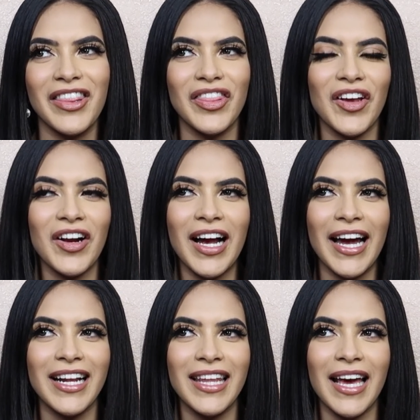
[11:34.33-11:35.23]
they're
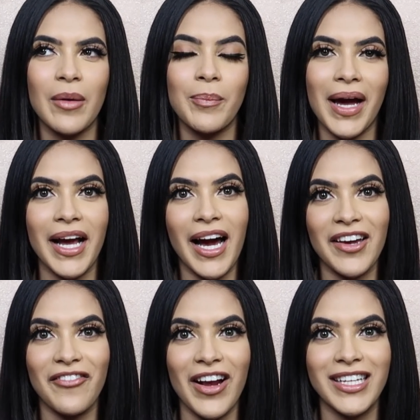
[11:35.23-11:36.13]
kind of like my
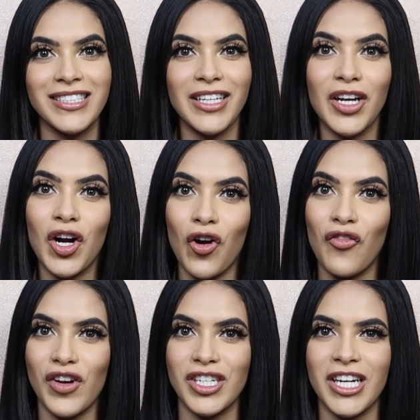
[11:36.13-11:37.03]
guy friends in a girl
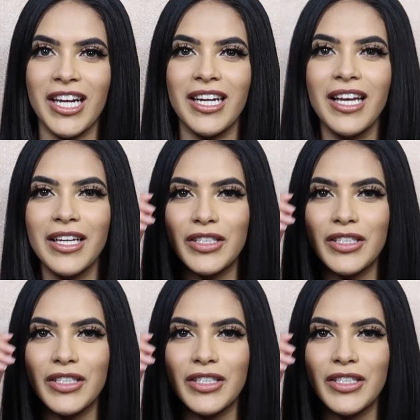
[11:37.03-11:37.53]
version.